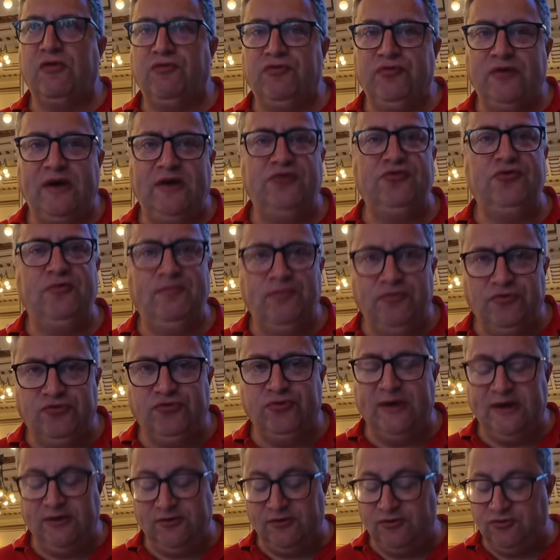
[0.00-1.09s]
Fresh and
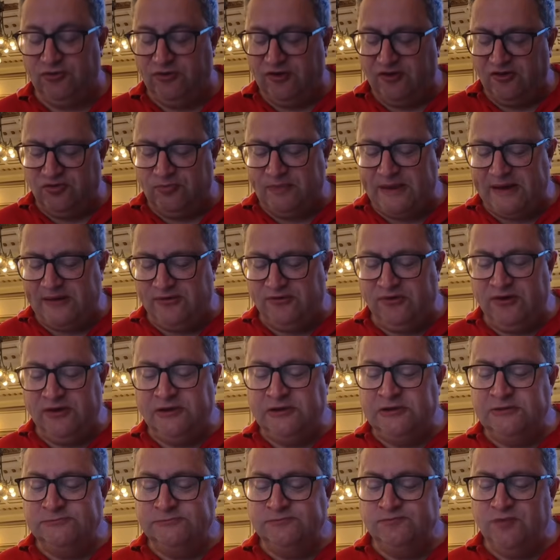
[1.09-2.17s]
sweet, as you'd expect
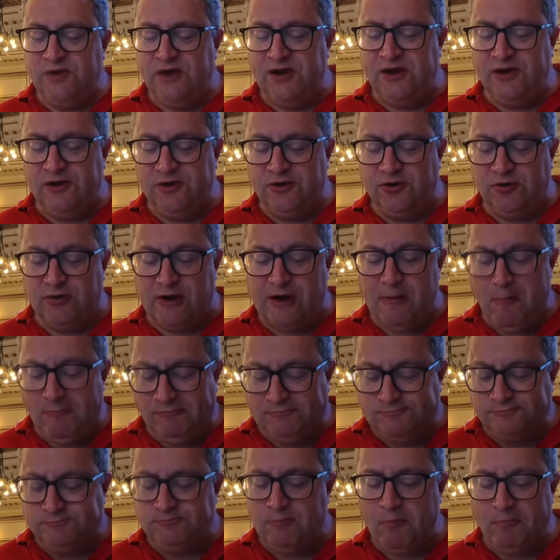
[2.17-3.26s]
in Hungary.
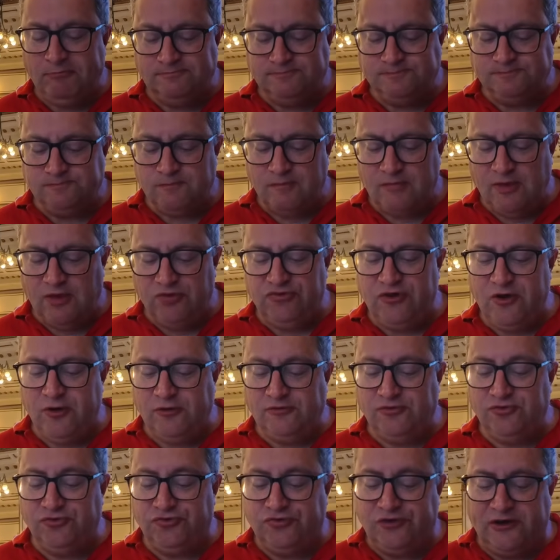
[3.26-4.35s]

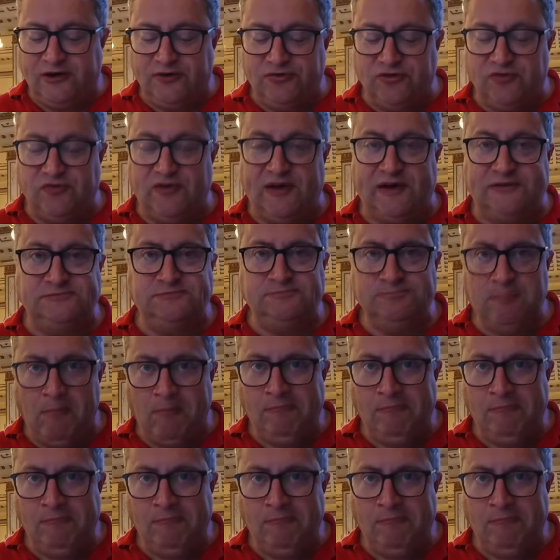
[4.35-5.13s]
So stars of that.